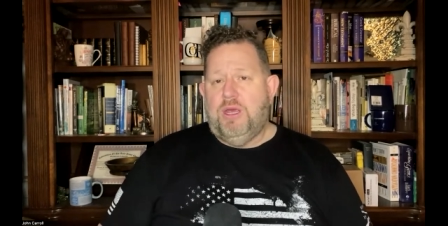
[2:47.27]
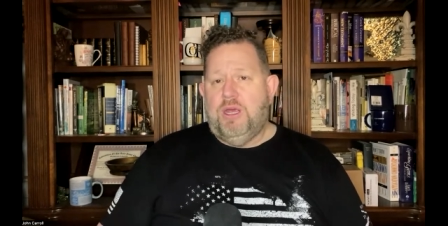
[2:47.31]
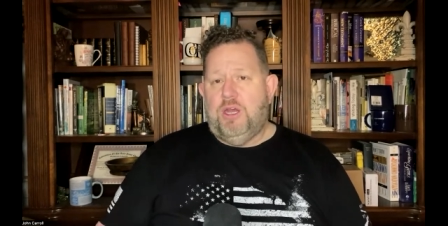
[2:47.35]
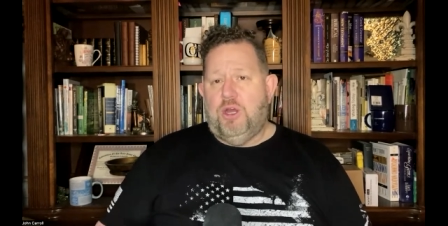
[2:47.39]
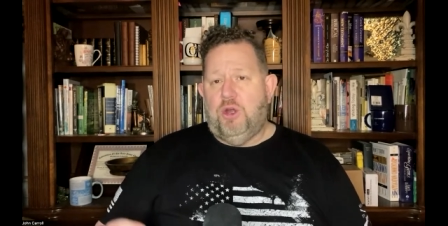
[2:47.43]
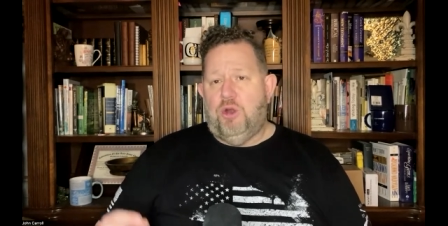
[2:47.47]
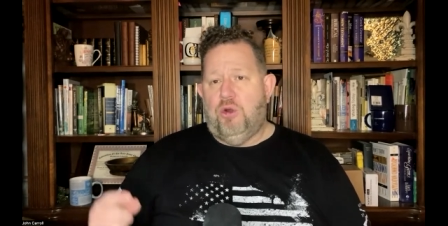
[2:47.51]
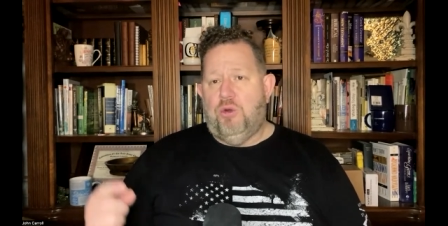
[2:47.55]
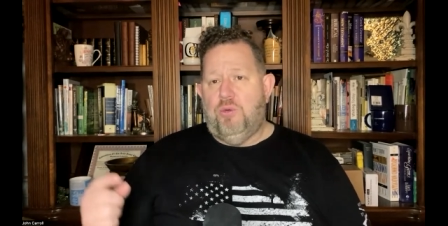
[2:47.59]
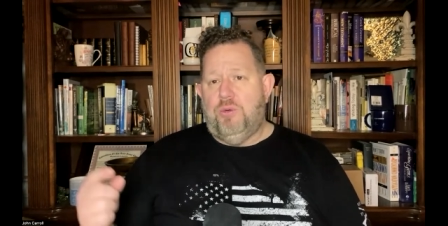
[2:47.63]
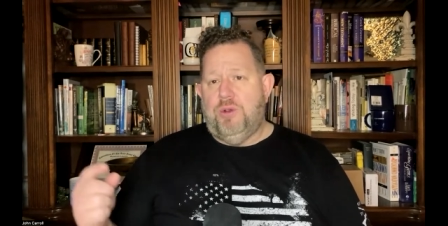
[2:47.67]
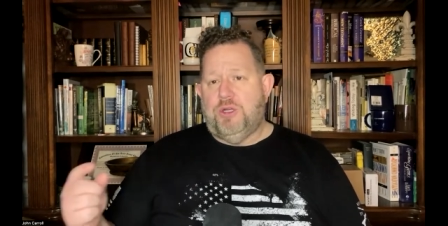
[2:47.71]

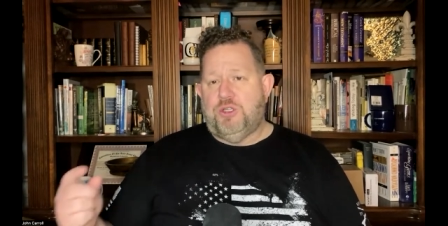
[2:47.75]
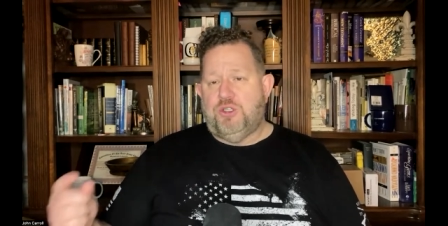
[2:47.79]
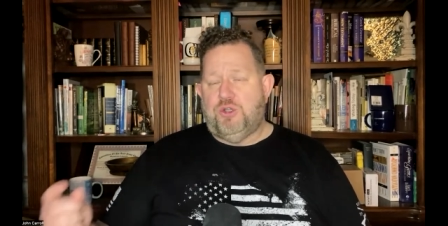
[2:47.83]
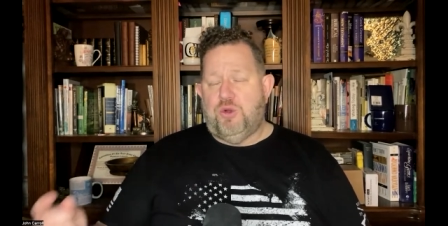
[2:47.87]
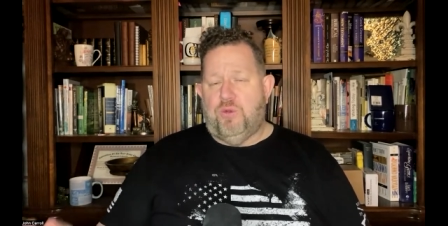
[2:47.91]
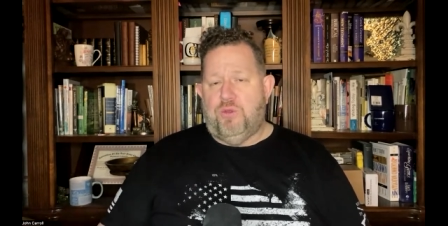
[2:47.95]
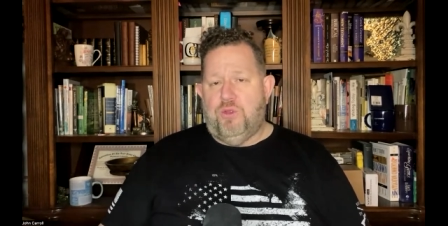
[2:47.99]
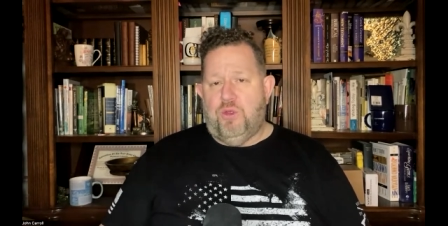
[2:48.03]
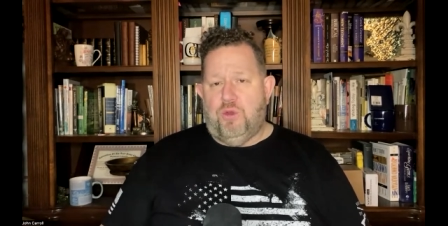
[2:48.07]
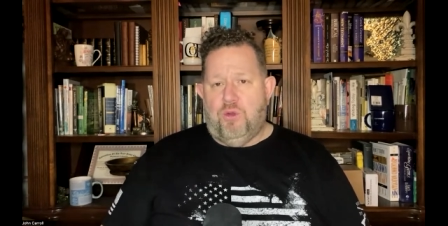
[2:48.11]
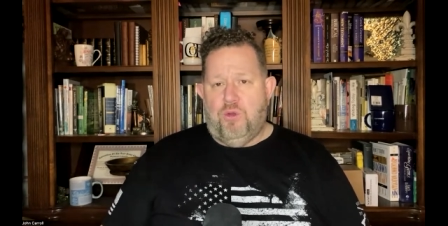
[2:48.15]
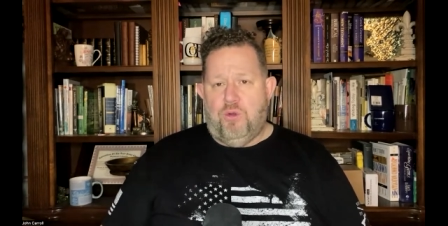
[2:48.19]
Hear, O
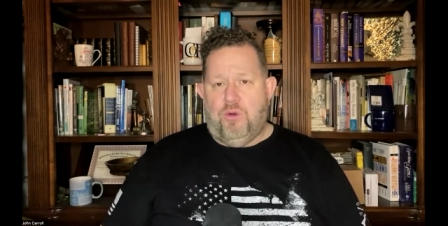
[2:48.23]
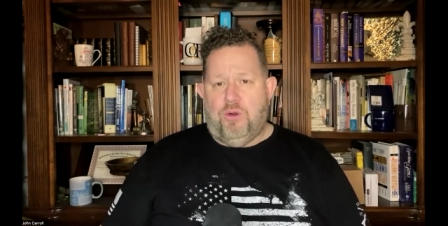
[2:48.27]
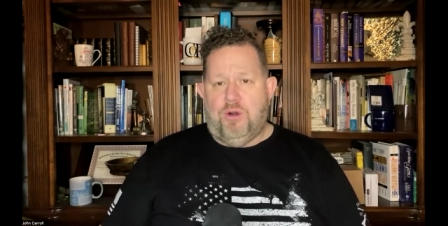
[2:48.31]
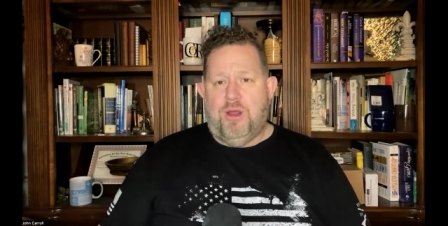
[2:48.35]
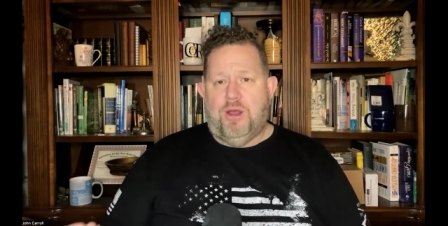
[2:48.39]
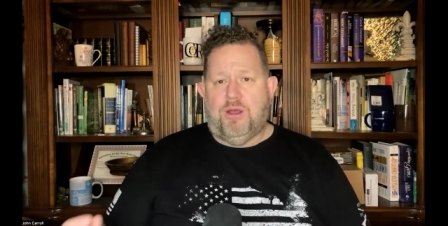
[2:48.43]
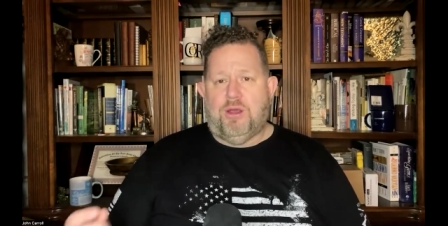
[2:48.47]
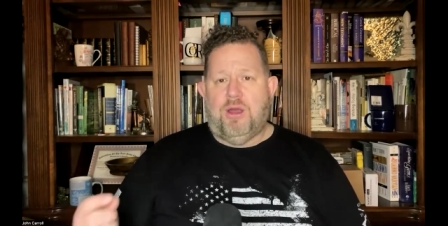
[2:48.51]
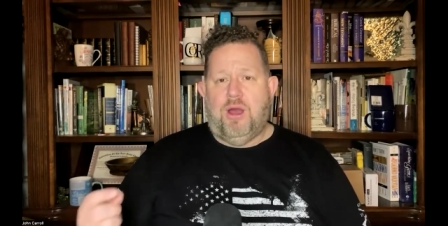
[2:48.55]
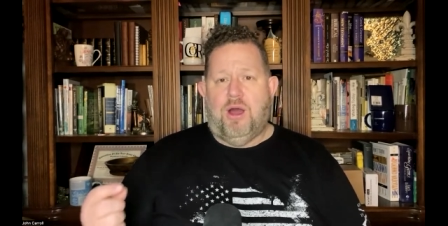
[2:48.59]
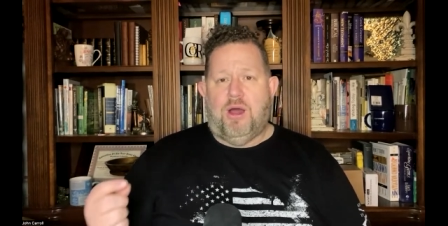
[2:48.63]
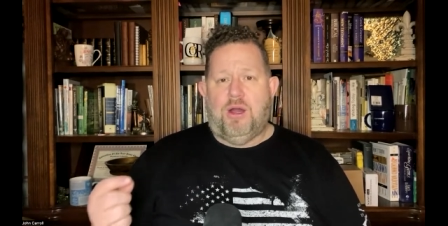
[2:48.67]
Israel, the Lord
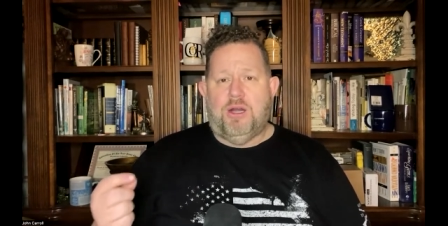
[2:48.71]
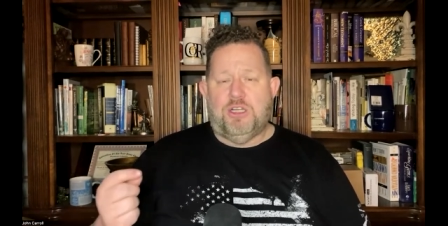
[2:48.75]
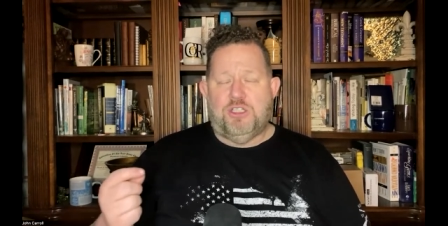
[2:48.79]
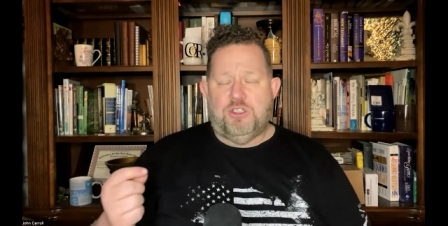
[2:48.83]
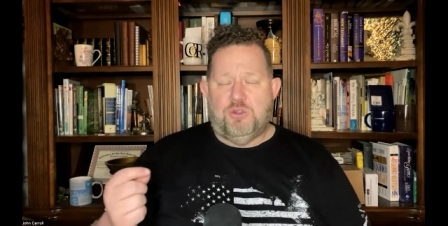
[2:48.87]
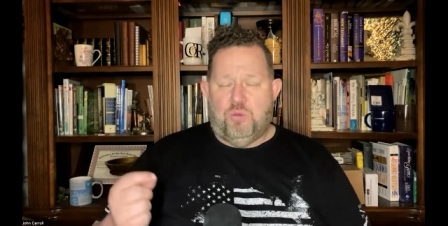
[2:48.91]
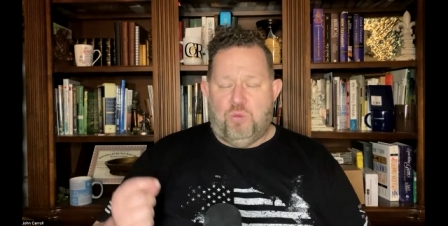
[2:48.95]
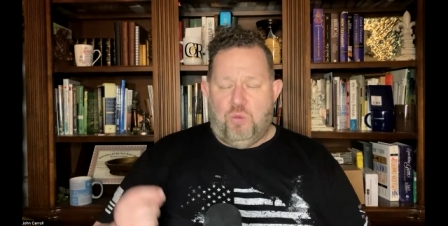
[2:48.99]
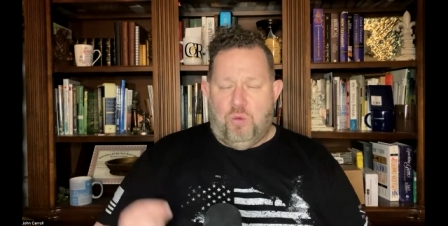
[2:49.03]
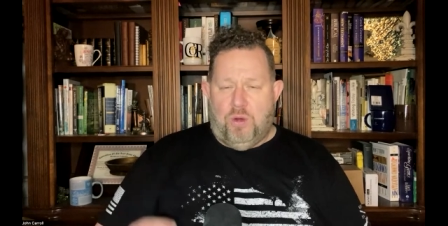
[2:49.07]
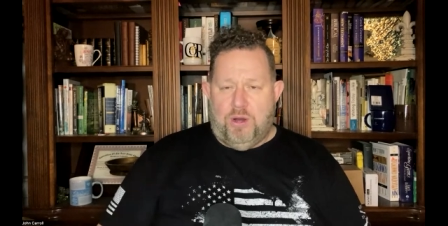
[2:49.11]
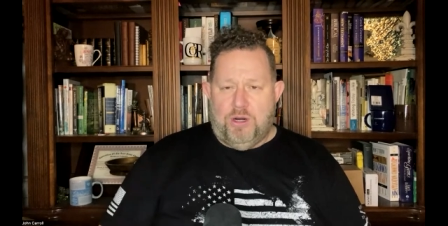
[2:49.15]
our God
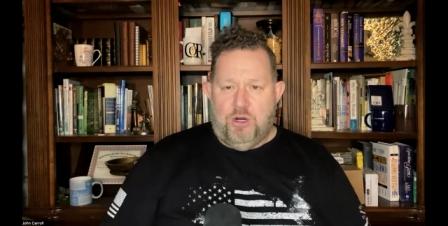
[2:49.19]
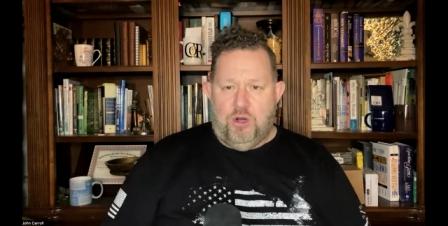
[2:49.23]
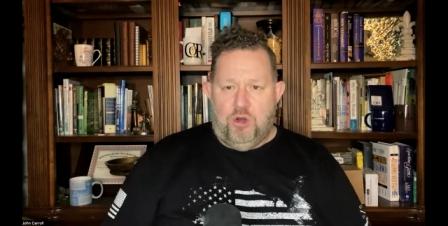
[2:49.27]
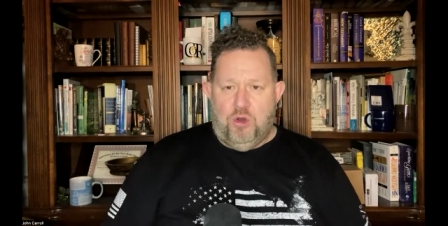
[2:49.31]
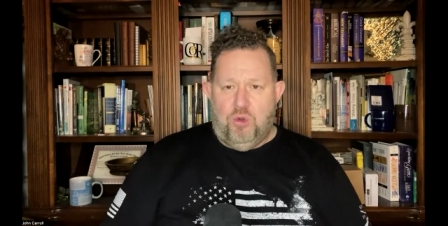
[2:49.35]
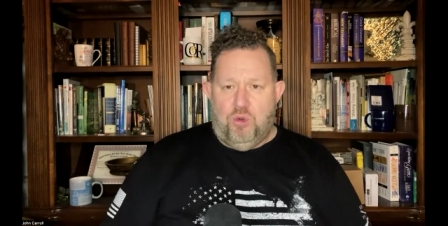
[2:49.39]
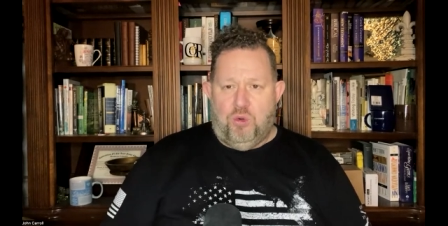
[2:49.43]
is one